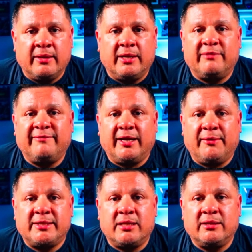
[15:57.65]
It
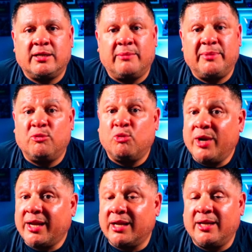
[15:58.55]
evaluates how the company
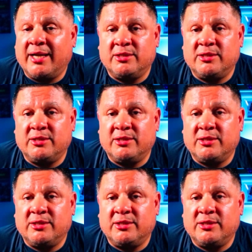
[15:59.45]
recognizes